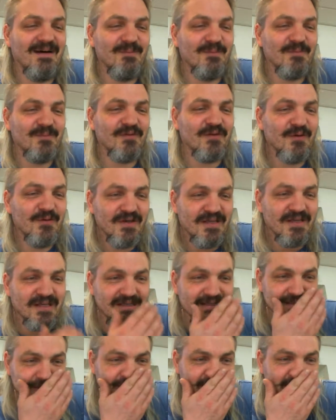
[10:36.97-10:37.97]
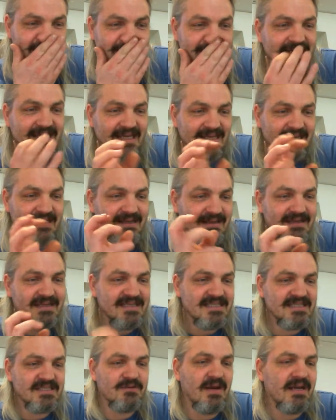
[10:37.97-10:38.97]
So you could dig in and
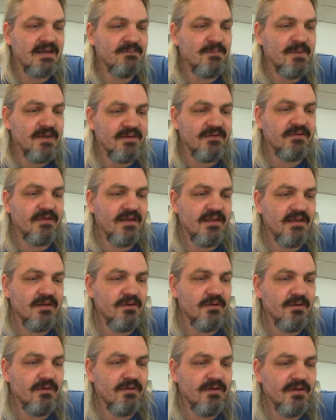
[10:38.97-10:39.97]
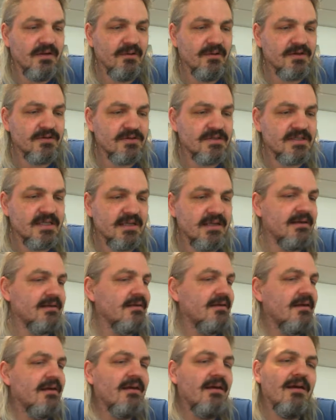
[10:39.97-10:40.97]
extract bits that you're interested
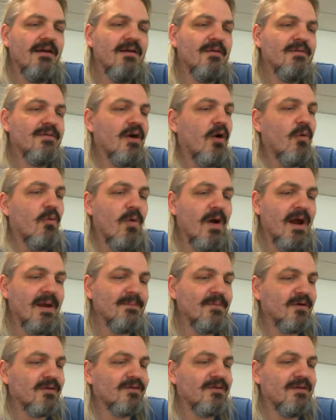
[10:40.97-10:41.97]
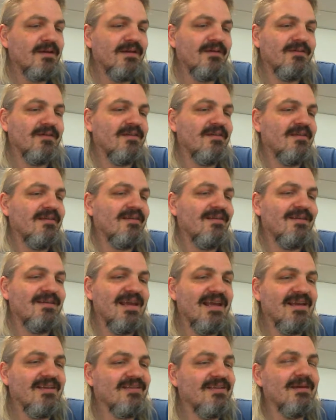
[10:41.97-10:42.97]
in. The whole white box
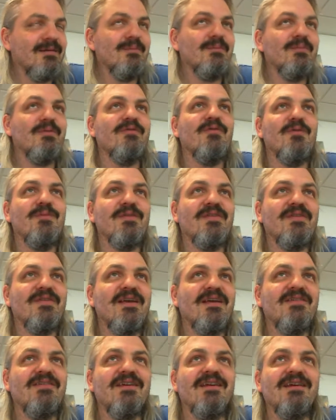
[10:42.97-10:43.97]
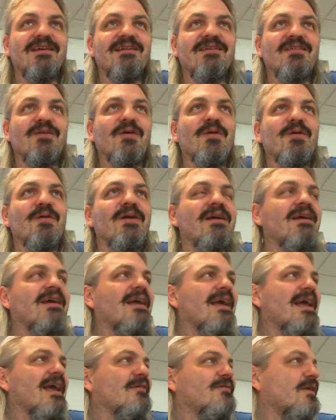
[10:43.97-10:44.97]
testing, performance testing. So
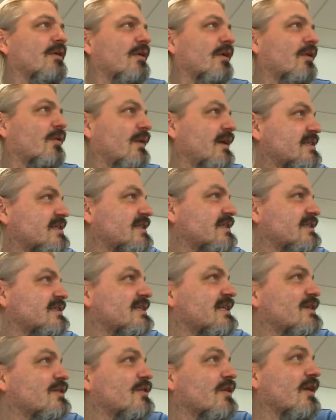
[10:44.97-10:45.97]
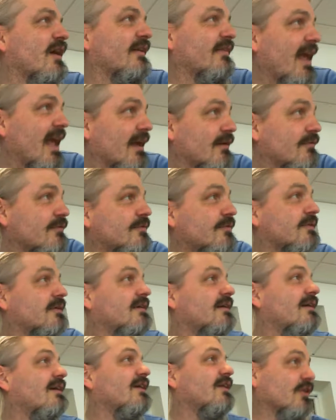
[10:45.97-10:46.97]
if there are questions that you guys have,
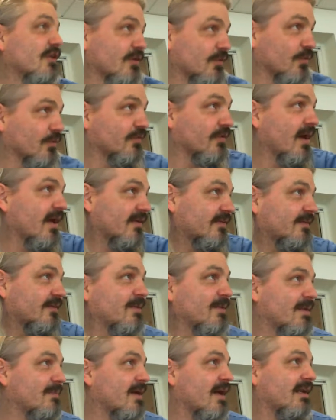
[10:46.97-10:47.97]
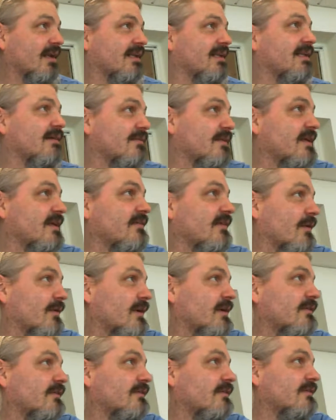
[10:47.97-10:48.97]
you can also ask me about any of these
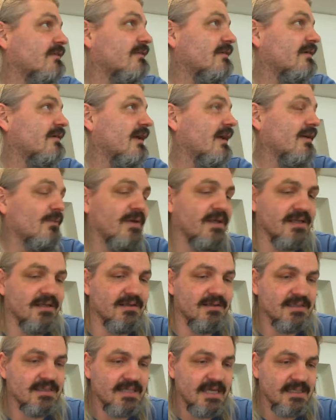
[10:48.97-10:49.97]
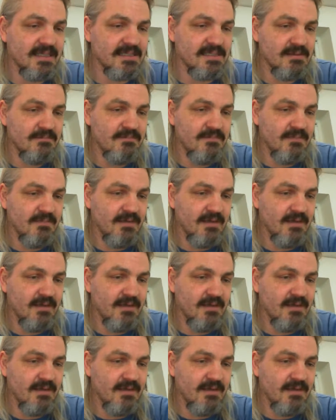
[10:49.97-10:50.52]
areas, and we can discuss them.